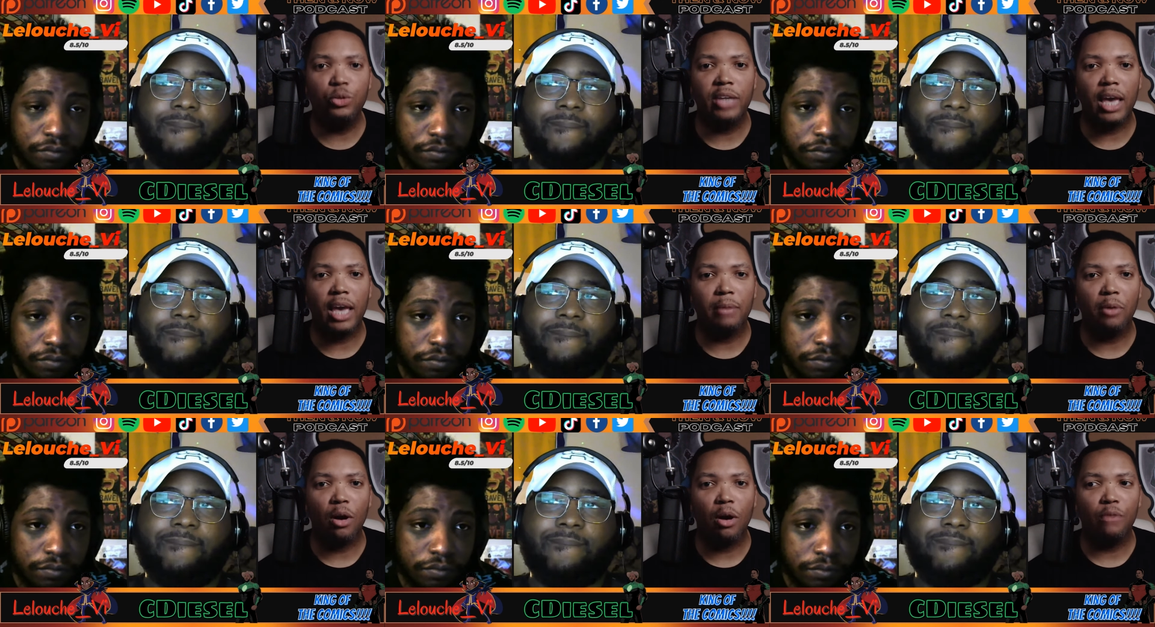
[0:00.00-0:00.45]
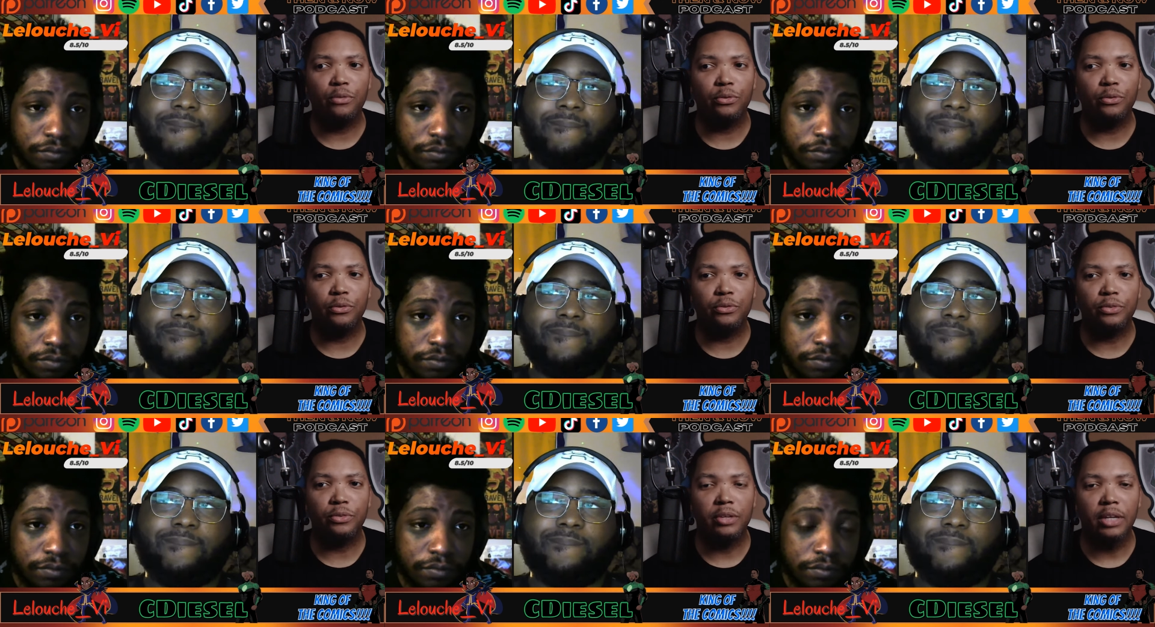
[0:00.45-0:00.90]
Speaker 1: came off
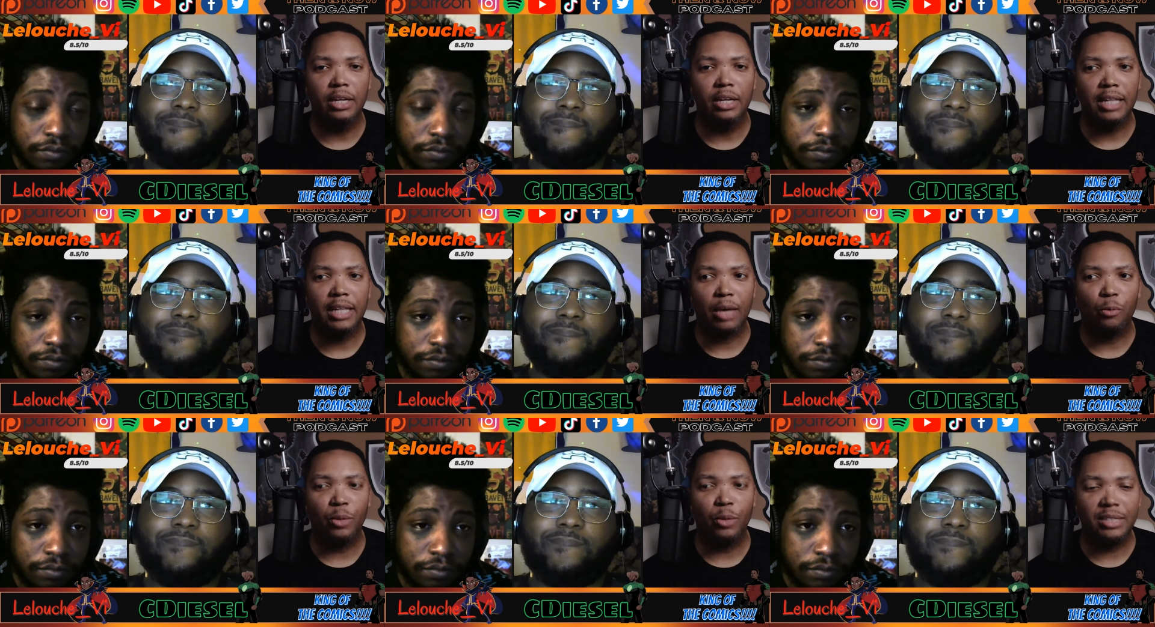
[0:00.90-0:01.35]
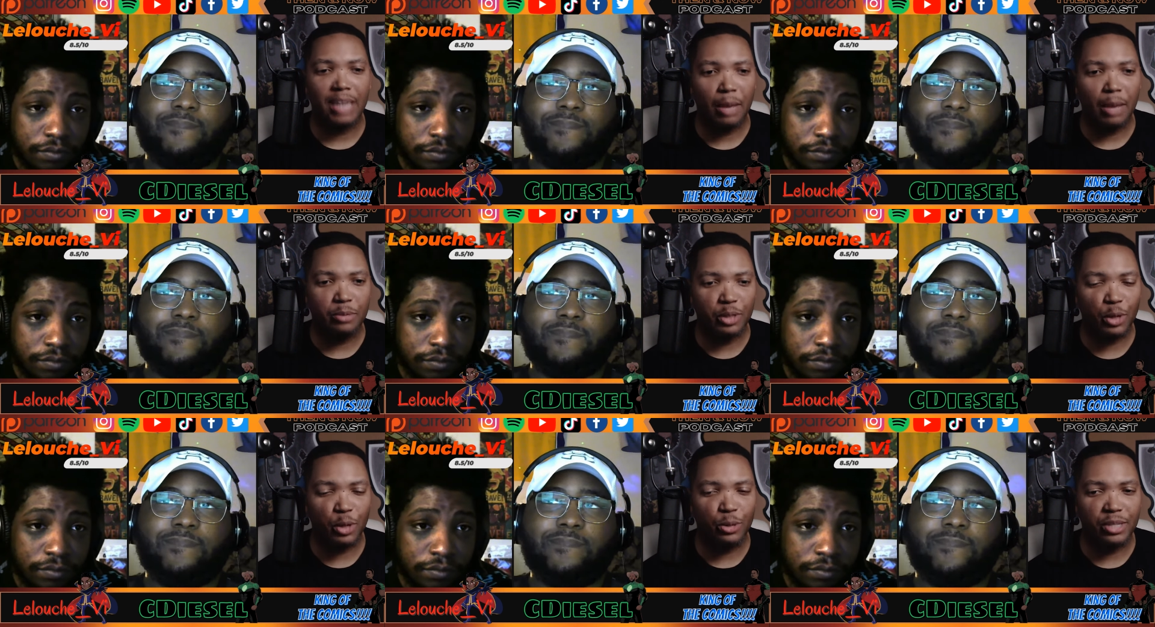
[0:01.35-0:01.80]
of like what time did
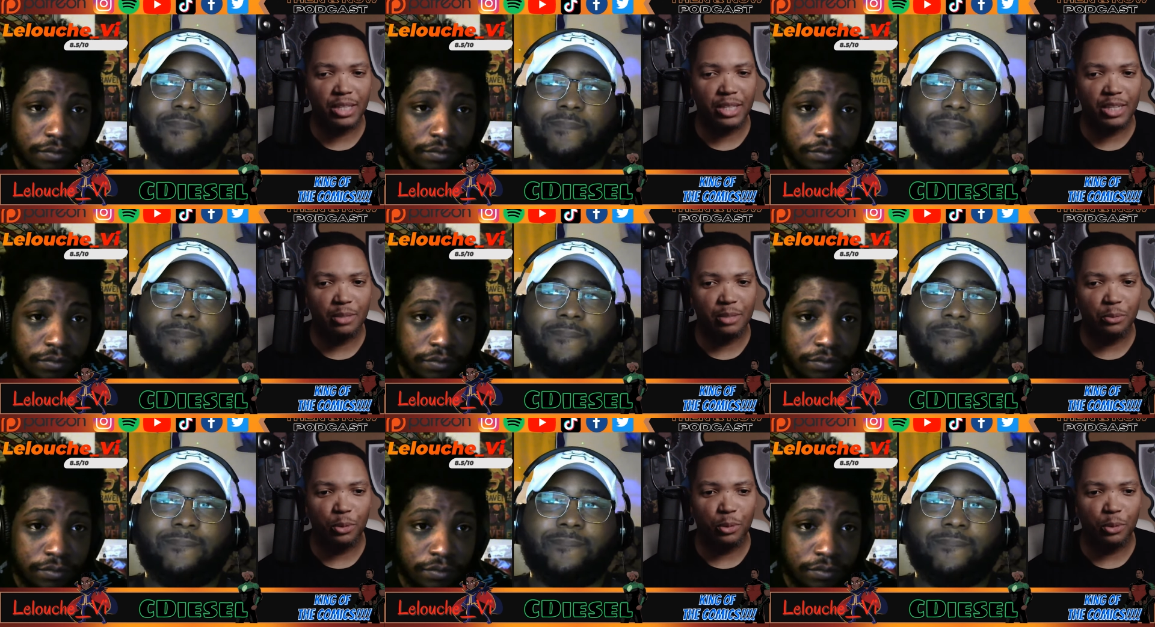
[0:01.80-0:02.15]
you go see this